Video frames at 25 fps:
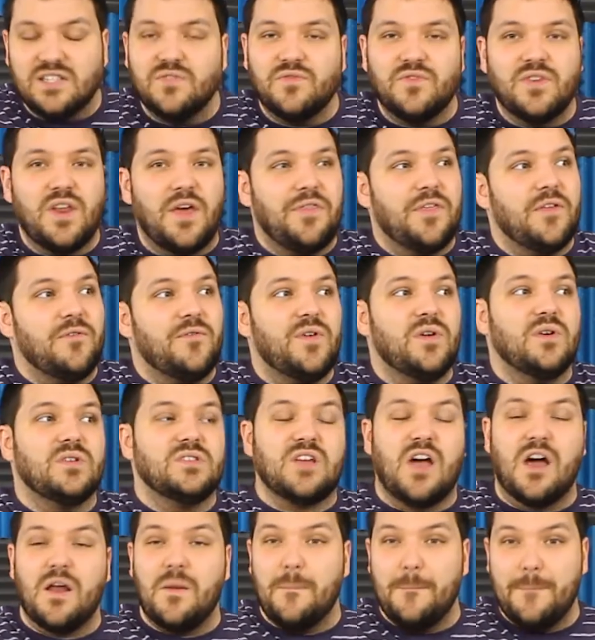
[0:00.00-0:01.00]
Nothing feels
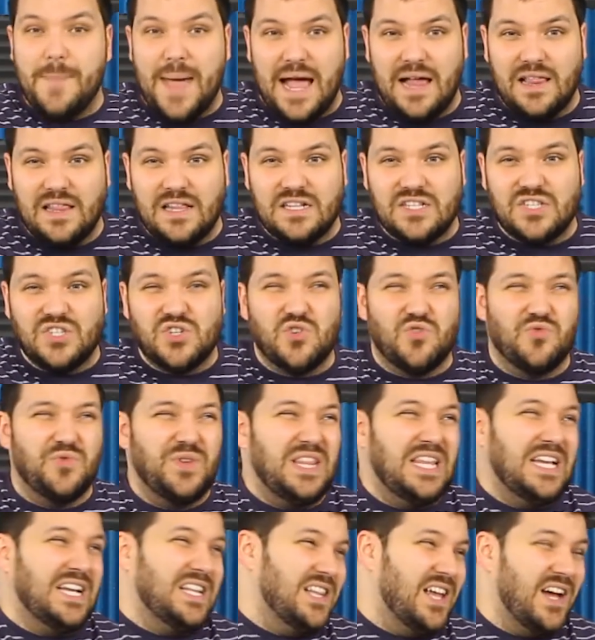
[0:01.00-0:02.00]
unbalanced or
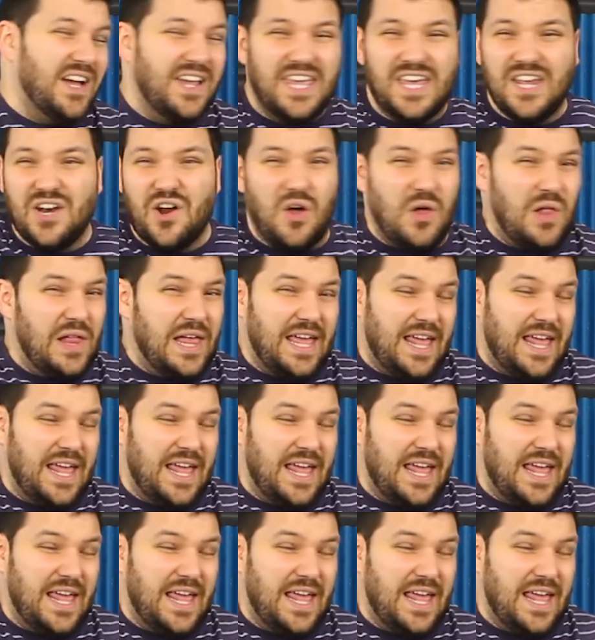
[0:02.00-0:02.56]
really clunky at all.